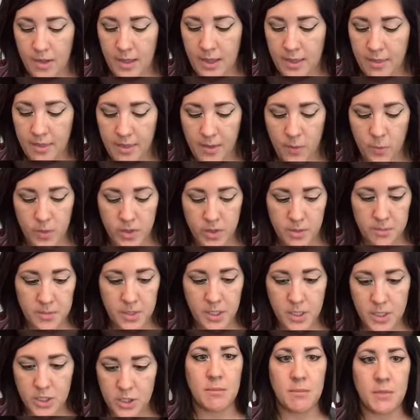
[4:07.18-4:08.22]
Okay, then what I'm
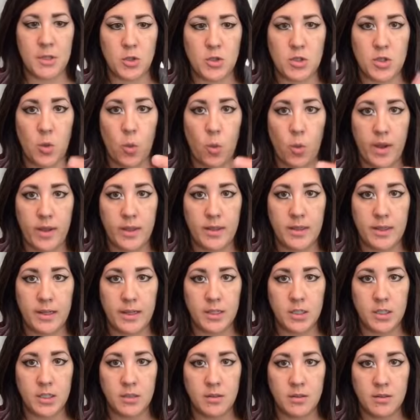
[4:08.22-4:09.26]
gonna use the white
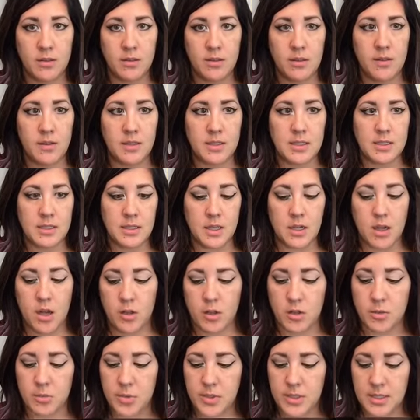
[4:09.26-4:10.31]
liner, and this is the
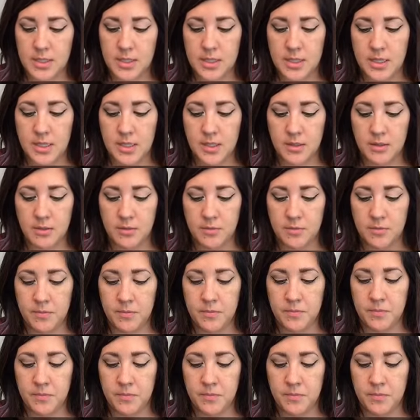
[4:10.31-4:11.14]
color Pristine.